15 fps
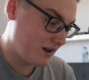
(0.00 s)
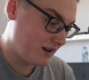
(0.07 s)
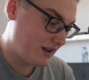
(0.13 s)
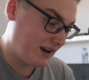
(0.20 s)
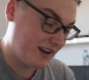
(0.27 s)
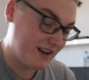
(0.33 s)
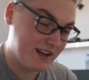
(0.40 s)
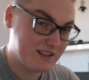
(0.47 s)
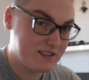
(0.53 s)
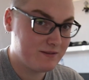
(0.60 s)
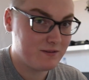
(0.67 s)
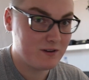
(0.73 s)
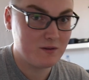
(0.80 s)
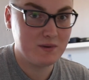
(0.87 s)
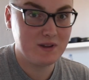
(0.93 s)
colour
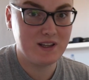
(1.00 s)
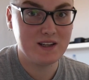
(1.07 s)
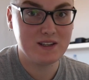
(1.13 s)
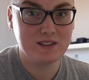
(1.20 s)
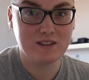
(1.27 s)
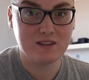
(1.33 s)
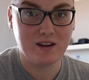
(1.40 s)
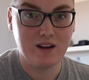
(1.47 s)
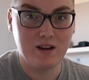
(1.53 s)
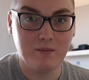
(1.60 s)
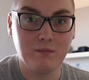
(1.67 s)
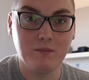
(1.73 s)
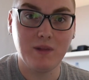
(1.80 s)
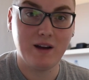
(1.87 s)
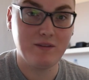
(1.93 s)
negative film in this.
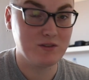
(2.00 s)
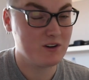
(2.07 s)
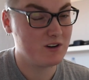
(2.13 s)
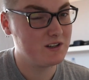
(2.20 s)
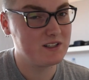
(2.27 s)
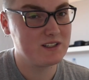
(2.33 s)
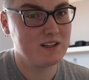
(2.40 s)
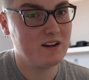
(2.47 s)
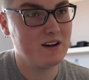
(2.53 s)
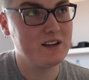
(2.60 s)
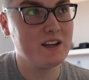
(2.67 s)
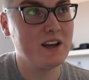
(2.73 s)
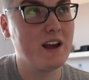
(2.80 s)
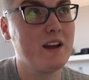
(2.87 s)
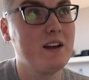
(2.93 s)
Haven't tried any
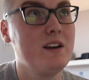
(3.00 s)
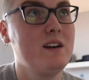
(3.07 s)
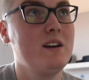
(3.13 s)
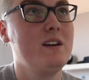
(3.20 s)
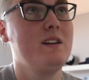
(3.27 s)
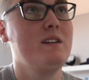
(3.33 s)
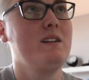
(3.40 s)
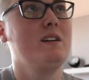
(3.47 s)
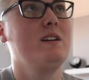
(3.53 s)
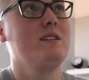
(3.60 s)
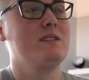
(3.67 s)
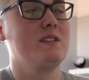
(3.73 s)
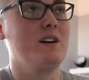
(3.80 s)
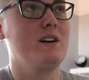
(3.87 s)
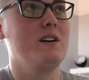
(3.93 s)
slide yet,
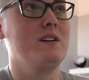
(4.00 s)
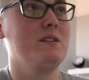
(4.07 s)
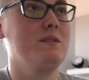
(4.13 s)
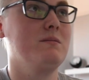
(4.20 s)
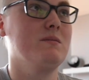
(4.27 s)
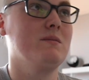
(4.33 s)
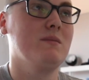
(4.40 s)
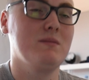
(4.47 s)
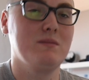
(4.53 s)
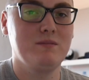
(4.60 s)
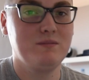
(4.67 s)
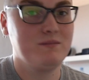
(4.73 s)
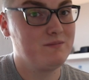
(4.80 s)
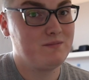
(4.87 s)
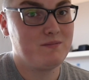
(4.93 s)
so
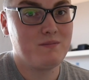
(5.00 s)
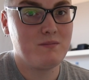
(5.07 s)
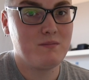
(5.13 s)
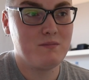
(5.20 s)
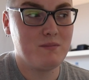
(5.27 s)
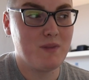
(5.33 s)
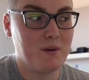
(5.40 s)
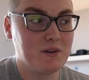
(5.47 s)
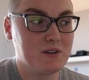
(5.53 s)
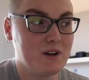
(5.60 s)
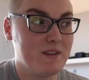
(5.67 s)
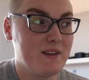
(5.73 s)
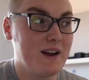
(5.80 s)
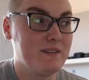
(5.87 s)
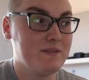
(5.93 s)
maybe I'll
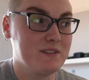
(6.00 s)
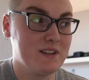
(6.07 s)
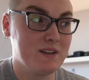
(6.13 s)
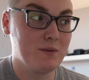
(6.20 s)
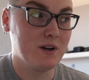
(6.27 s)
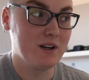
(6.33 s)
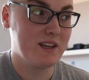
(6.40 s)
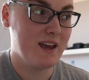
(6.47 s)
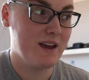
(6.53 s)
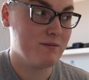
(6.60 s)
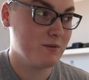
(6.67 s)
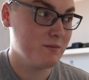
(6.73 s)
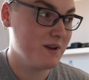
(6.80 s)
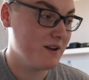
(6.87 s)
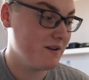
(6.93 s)
try that, see what I get
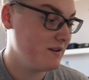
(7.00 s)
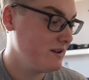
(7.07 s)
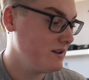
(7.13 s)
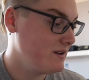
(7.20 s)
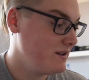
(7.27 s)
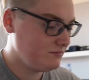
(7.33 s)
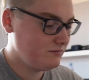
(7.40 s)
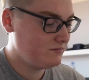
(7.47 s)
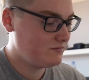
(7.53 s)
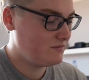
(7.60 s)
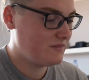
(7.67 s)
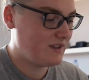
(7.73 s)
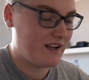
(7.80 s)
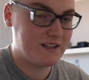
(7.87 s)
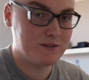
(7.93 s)
from it.
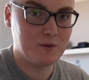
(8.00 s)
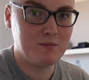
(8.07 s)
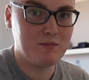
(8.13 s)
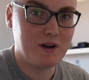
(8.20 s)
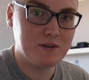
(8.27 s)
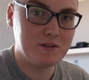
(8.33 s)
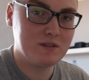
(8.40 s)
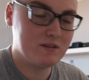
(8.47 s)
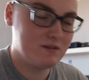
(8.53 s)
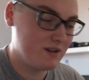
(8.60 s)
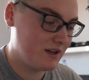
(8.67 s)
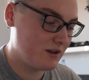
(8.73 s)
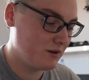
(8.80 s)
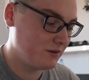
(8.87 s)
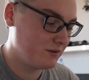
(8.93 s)
As with most
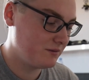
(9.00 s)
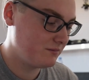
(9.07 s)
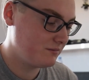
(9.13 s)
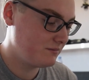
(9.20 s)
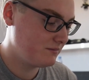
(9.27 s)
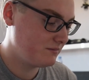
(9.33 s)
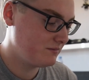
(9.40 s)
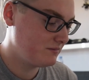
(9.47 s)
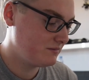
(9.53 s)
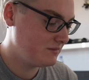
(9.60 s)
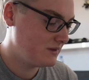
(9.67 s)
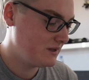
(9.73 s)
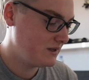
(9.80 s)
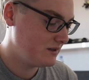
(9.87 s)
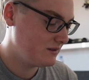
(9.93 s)
Nikon
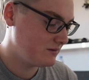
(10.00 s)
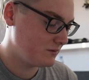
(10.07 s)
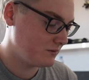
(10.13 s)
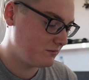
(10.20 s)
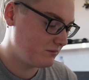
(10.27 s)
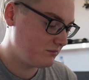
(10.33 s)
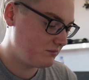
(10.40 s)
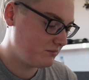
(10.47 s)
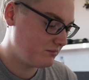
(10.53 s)
sort of